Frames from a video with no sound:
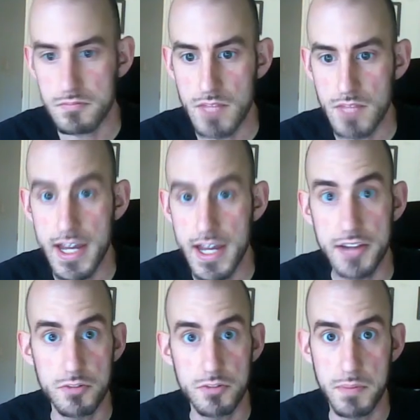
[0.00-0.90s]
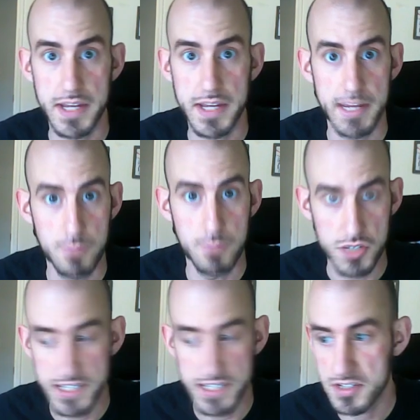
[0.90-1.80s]
Yeah, you've been picking up more
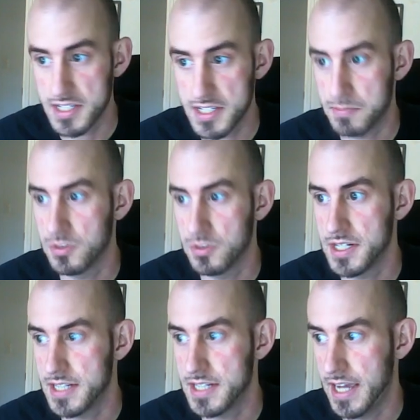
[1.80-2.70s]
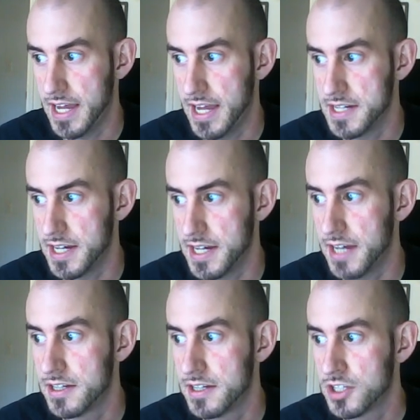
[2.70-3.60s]
skills at this point, and
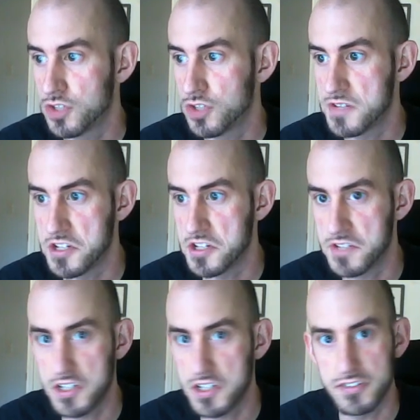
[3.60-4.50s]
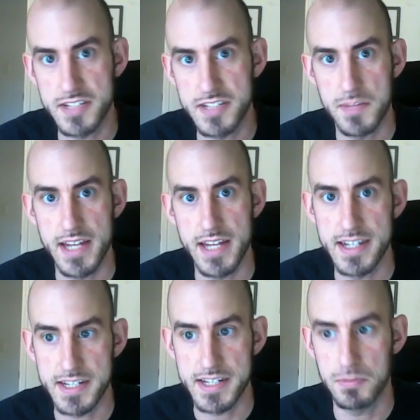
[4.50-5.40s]
you've started to learn some of that
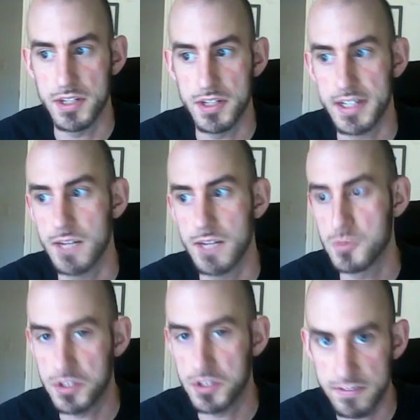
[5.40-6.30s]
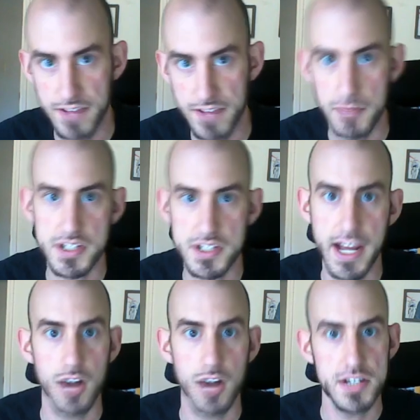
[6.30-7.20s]
discipline that comes with your family's
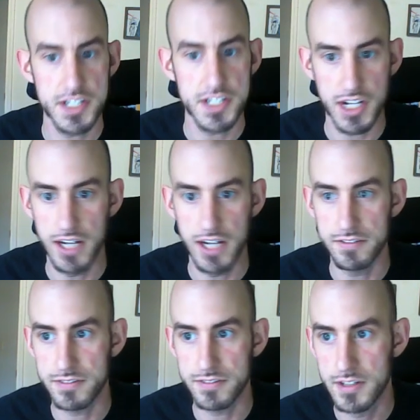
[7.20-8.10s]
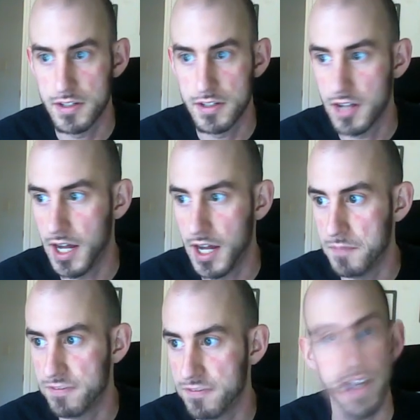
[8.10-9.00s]
heritage of
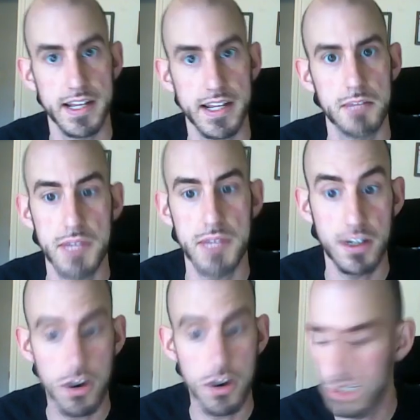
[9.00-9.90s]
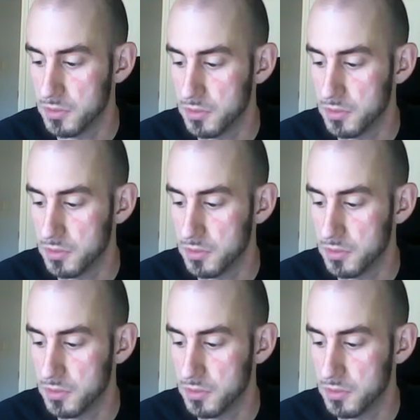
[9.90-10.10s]
fighting and being honorable.